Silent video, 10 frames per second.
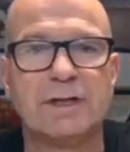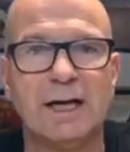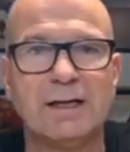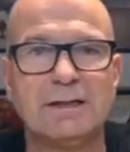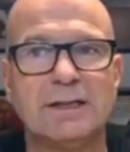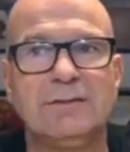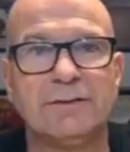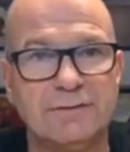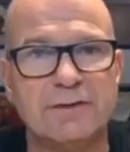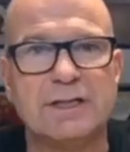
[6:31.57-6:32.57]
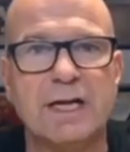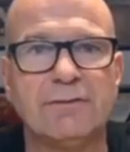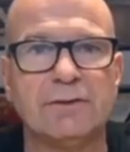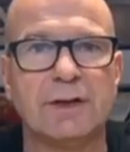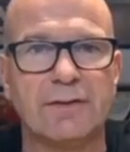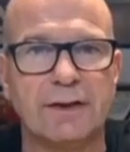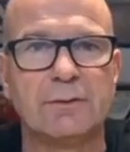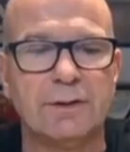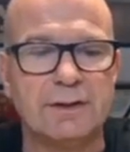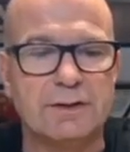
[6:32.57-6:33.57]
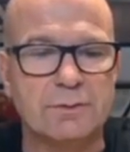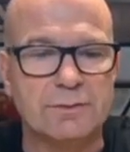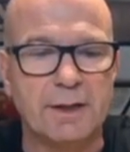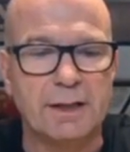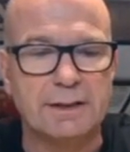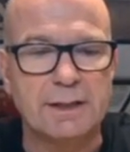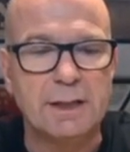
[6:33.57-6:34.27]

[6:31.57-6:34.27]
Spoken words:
1957, I think, when this was made.